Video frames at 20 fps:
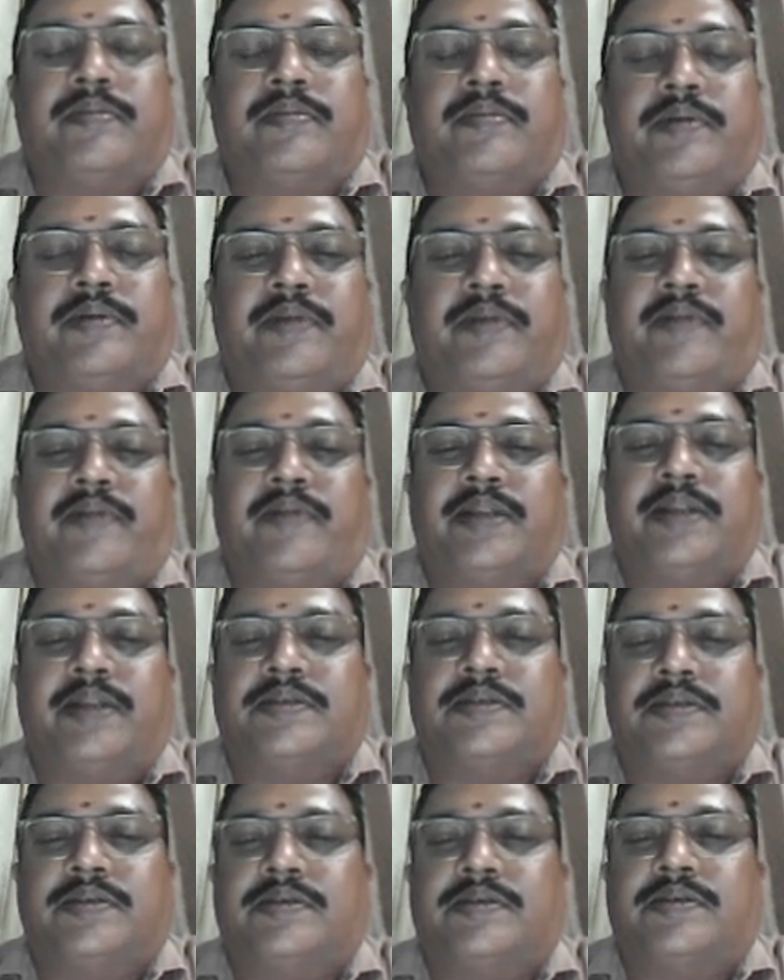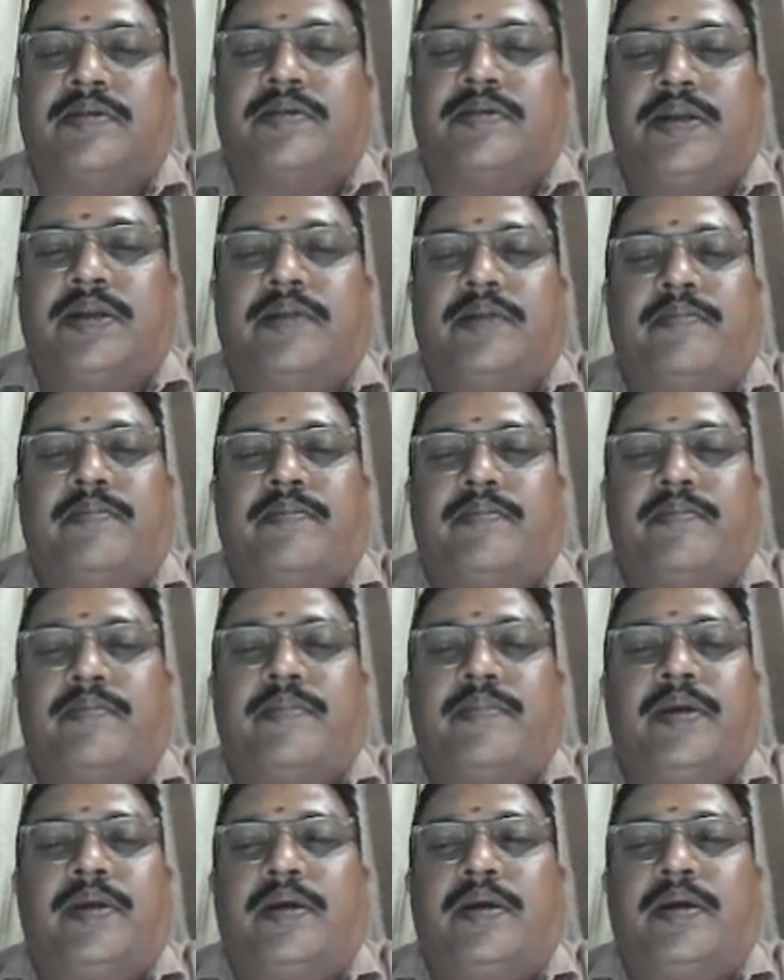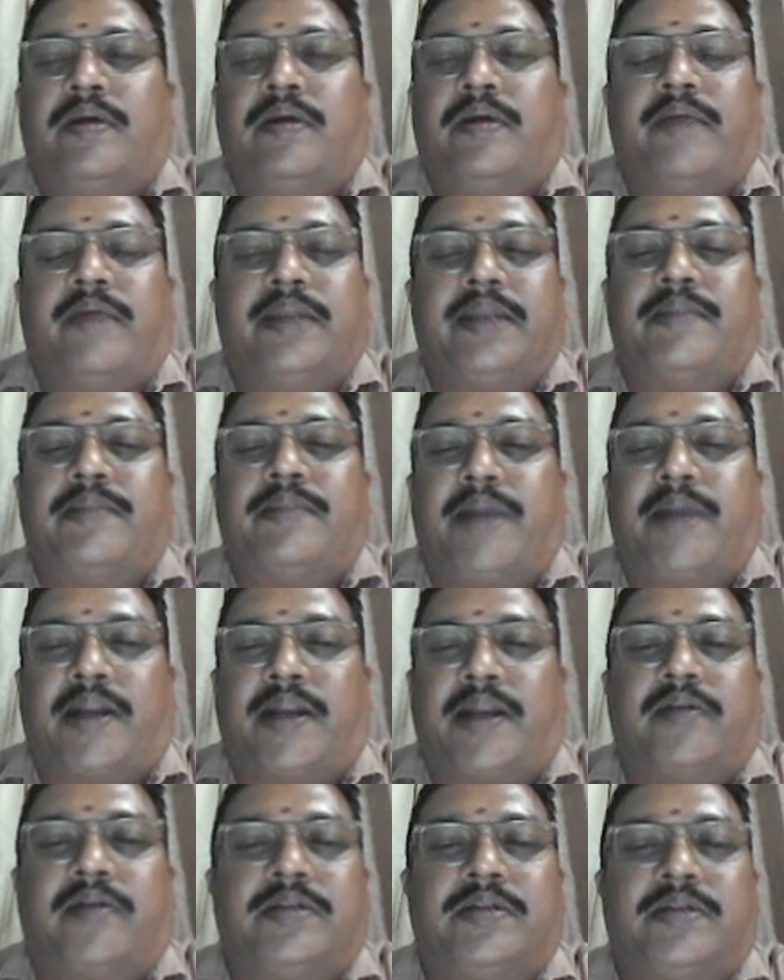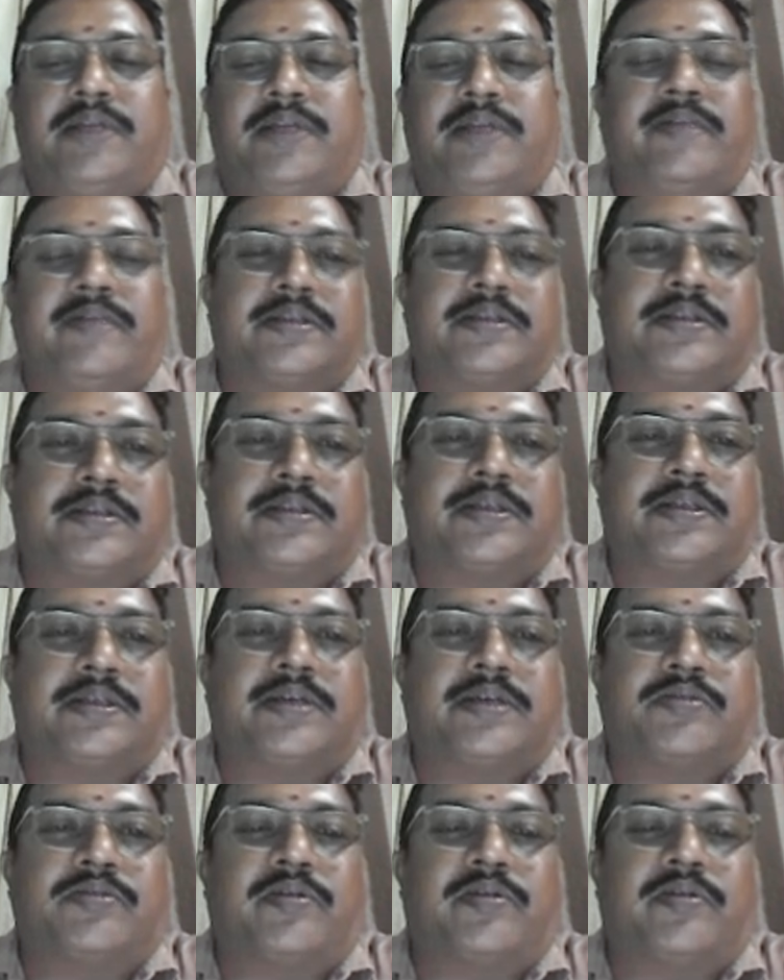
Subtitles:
differences in why the biotechnology inventions are